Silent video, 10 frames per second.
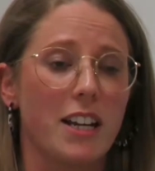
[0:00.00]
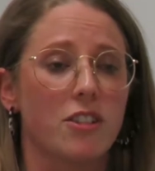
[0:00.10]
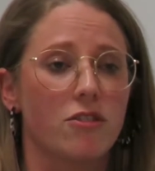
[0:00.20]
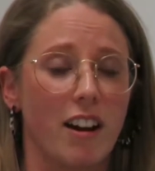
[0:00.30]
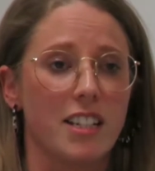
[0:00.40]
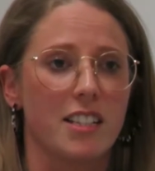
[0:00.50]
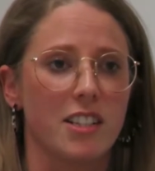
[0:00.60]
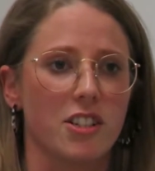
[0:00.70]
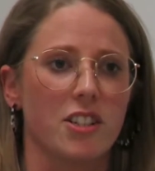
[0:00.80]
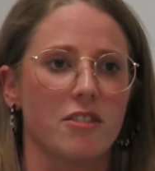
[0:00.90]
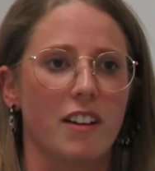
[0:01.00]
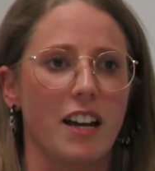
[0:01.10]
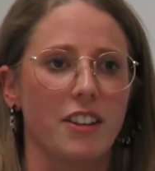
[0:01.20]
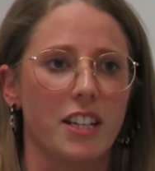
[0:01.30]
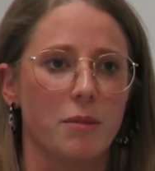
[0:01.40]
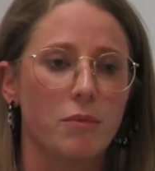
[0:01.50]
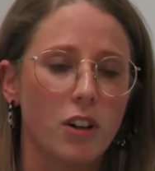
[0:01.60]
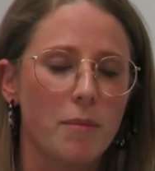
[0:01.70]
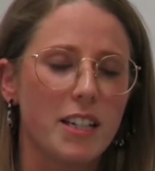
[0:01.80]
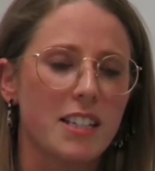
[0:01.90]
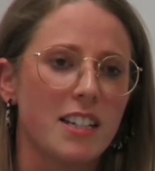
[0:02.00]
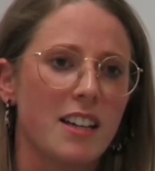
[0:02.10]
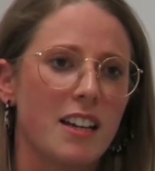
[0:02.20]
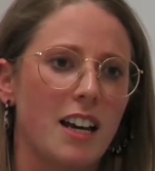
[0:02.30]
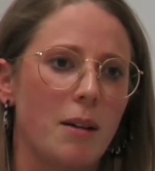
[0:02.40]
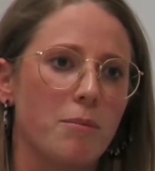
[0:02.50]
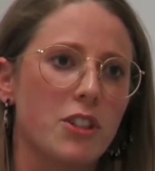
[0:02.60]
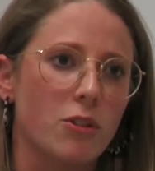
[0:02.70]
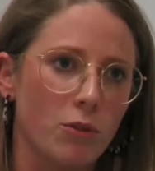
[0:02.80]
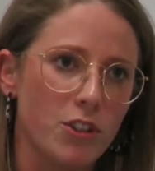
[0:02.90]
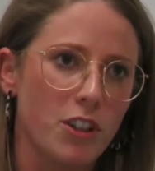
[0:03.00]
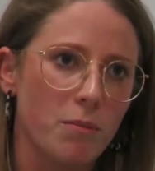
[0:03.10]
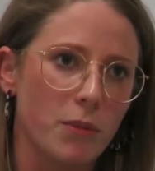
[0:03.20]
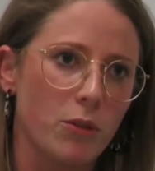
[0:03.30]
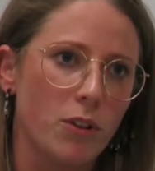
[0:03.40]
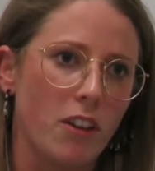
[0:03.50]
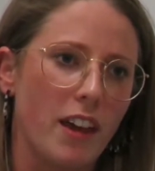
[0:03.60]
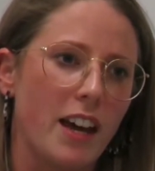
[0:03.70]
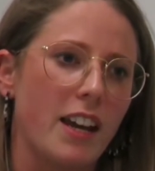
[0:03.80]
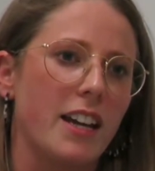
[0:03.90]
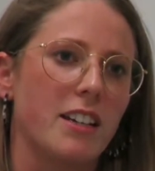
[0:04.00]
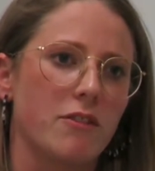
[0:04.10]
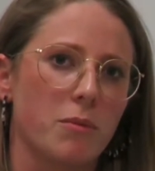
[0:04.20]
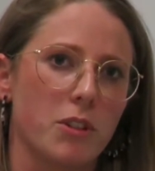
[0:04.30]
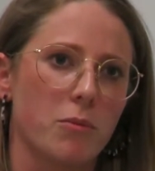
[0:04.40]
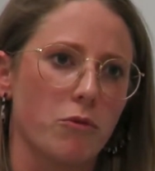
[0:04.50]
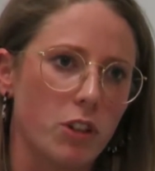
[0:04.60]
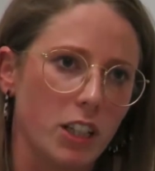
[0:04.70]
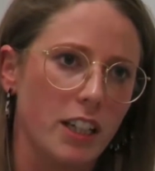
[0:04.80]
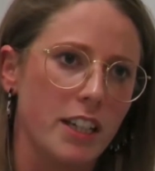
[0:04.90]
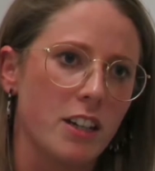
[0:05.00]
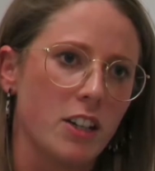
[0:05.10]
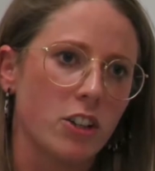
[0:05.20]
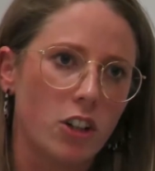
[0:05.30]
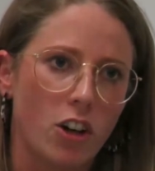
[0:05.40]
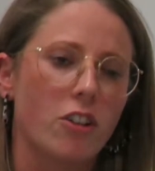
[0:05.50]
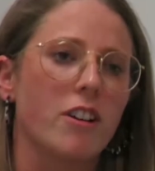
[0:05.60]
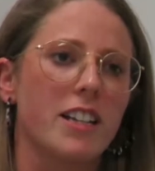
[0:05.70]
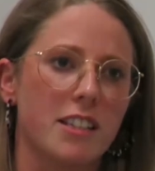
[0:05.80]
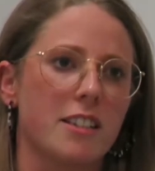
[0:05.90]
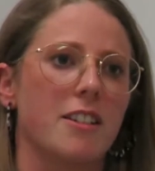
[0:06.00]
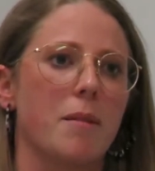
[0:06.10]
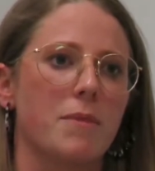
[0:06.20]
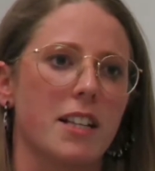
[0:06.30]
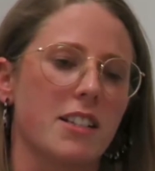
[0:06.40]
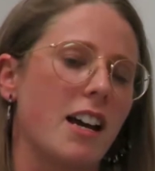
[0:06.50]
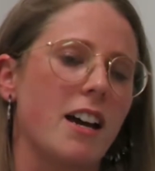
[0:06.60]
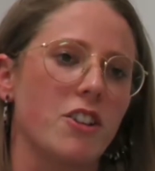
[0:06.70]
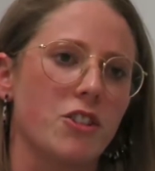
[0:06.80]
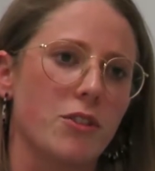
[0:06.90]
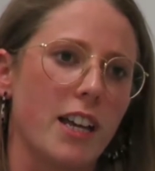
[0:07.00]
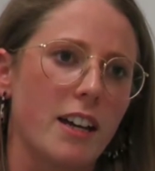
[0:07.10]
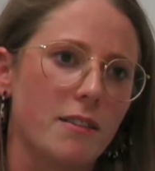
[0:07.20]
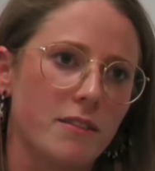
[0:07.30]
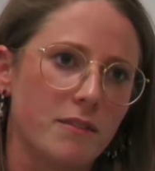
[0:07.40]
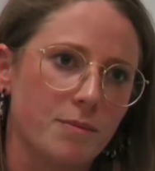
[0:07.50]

make great decisions around their deployment, but also to build on that and give them some really concrete steps as to how to do that.